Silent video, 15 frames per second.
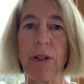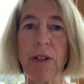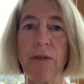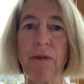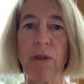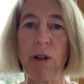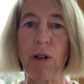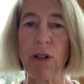
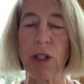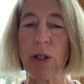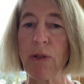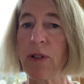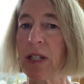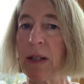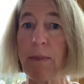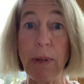for
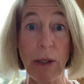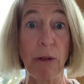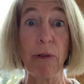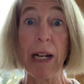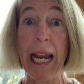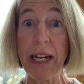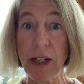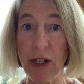students to build
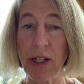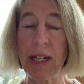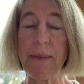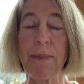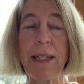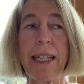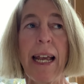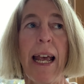
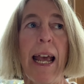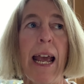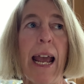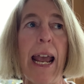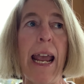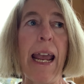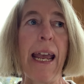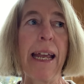relationships
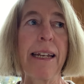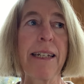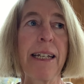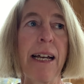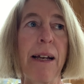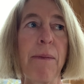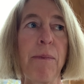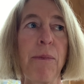and
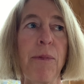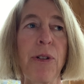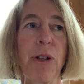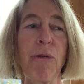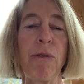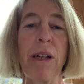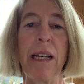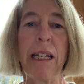
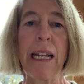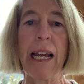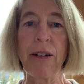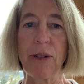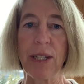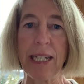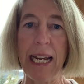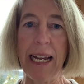to really
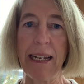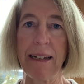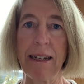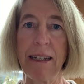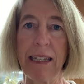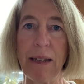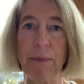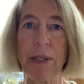understand
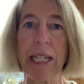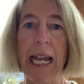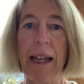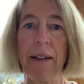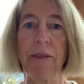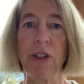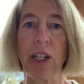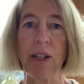
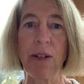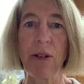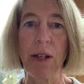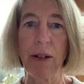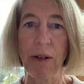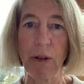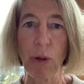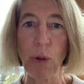themselves and
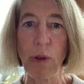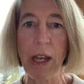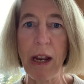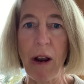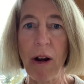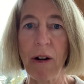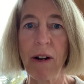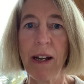who they
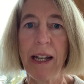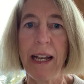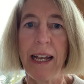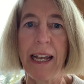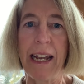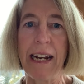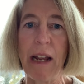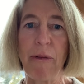are.
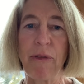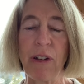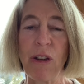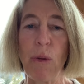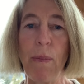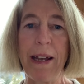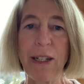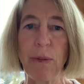And I feel
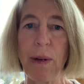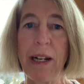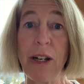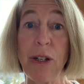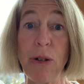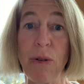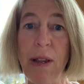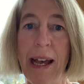the best way to
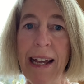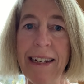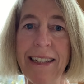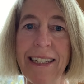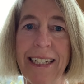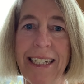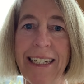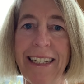do
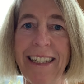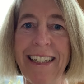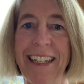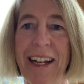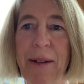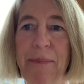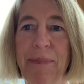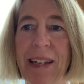that is
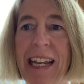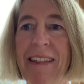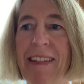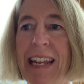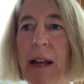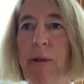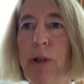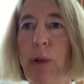in
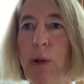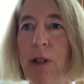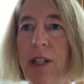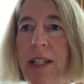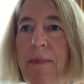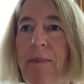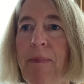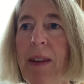the outdoors.